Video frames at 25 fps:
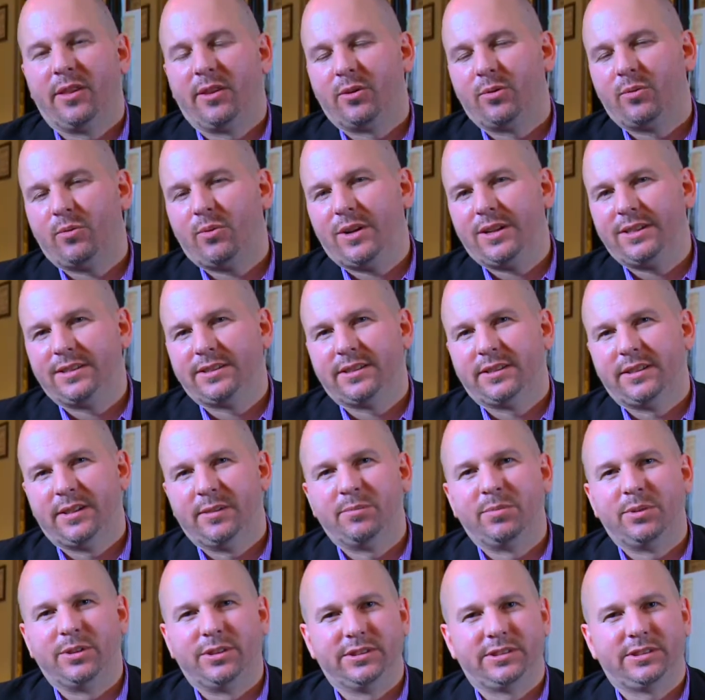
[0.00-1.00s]
There was an
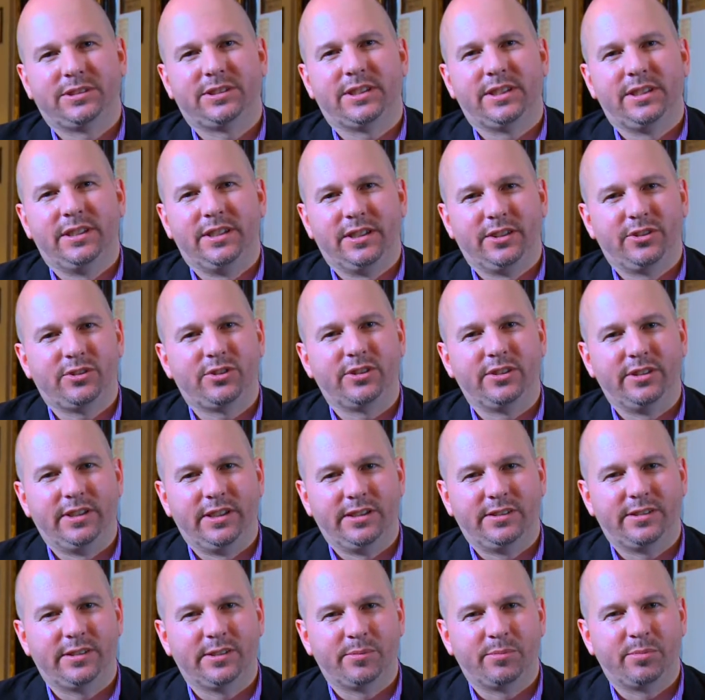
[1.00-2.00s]
impulse
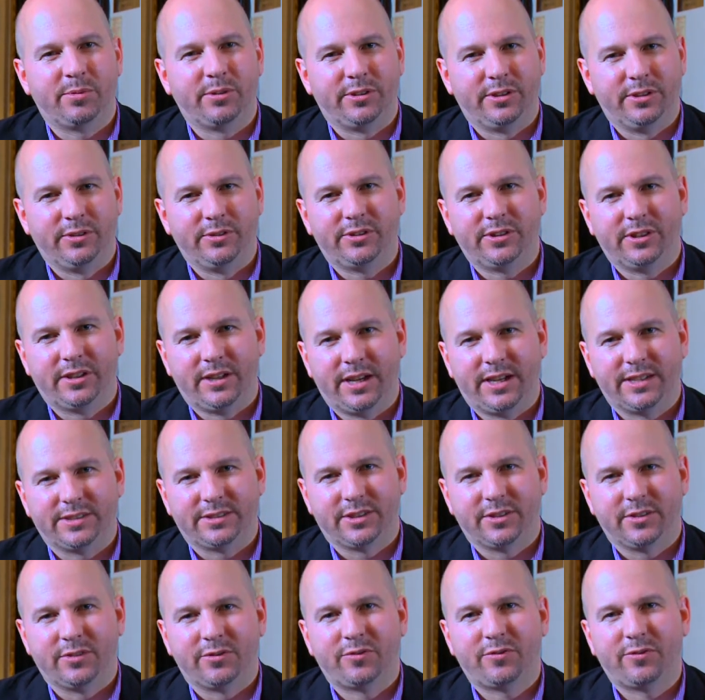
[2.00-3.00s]
initially to produce it
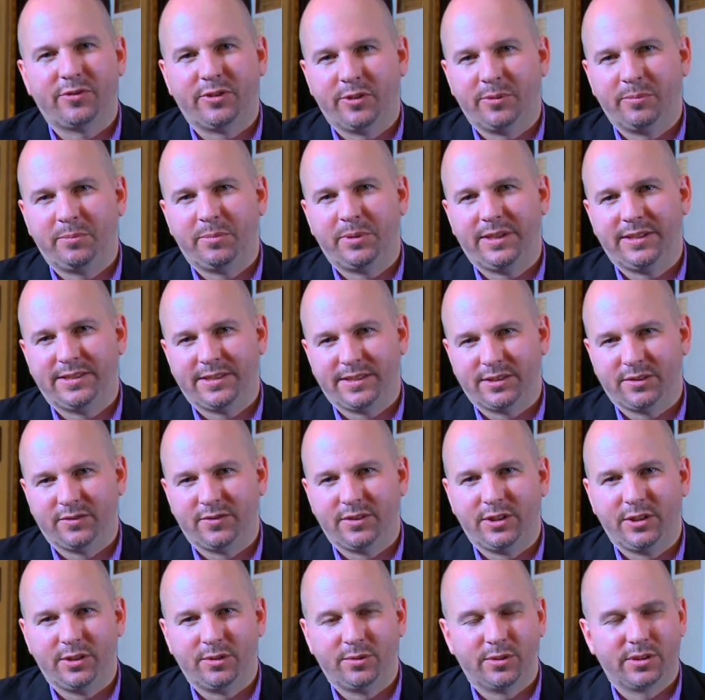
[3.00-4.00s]
as a film piece, as a
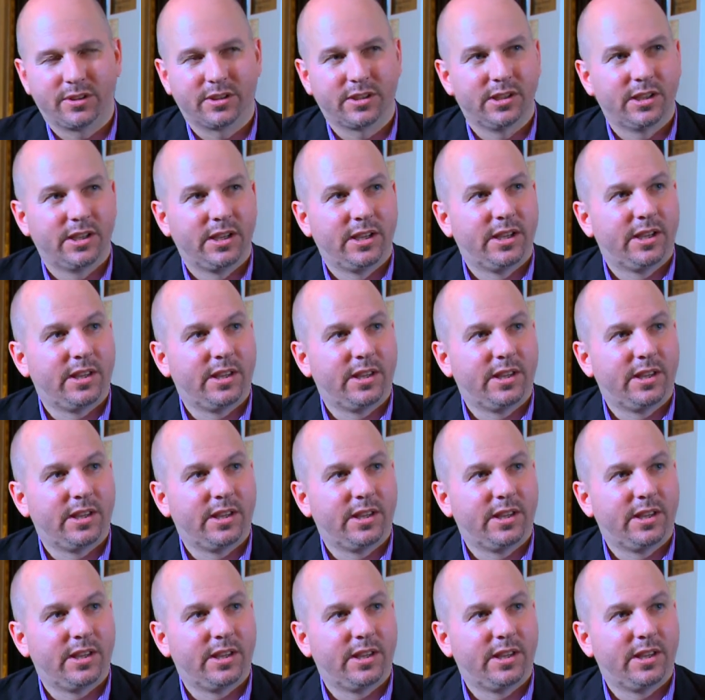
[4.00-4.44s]
video work,